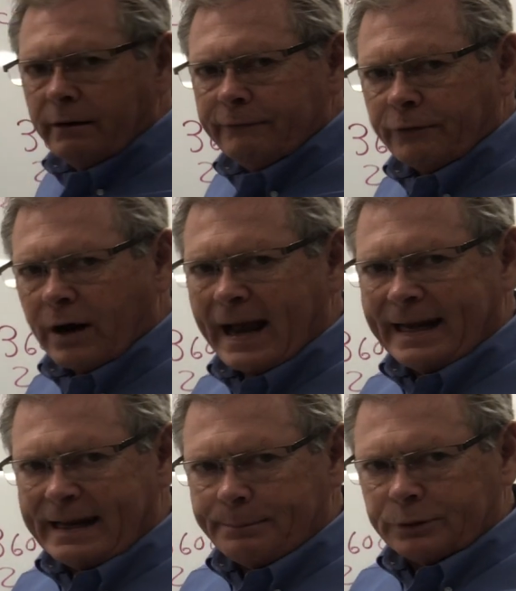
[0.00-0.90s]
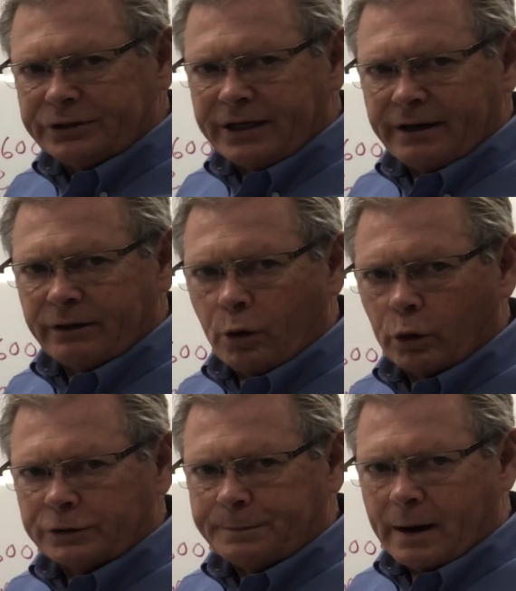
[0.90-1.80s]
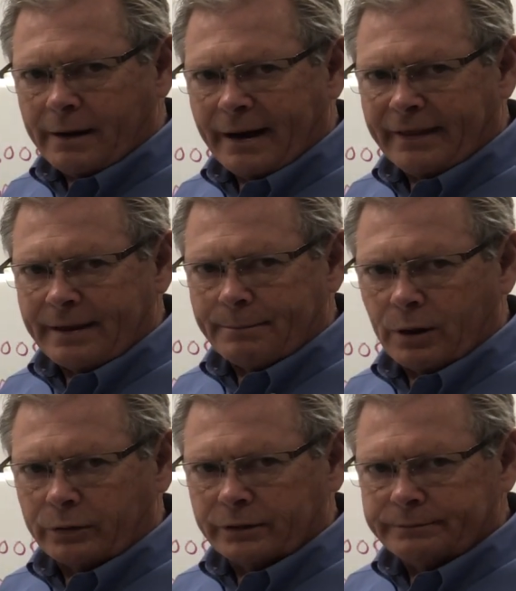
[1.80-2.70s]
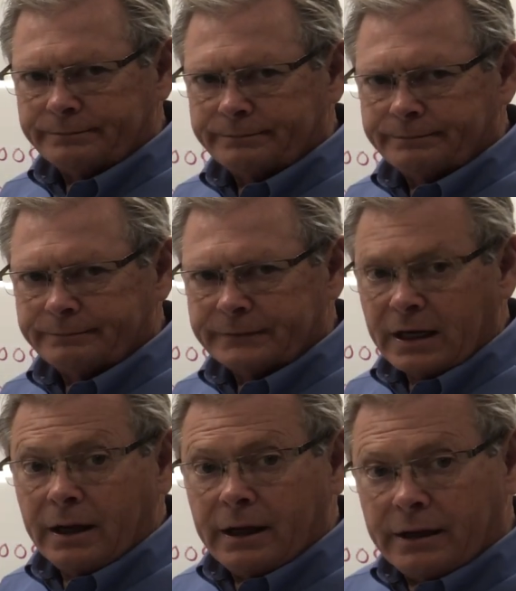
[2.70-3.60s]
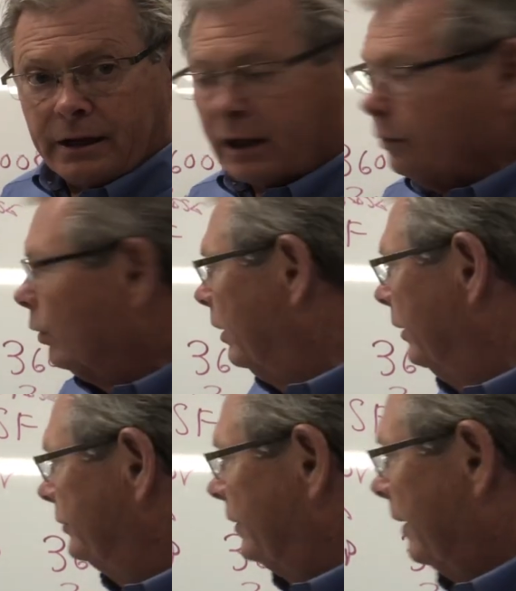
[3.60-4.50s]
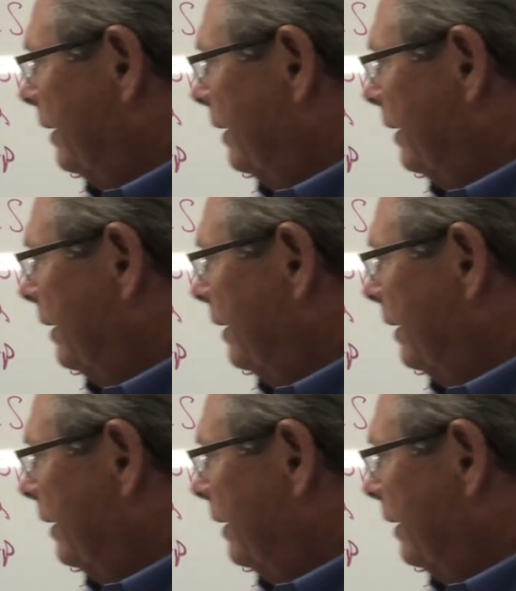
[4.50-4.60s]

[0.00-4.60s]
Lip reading: for 80% of the horsepower out of that motor. In other words,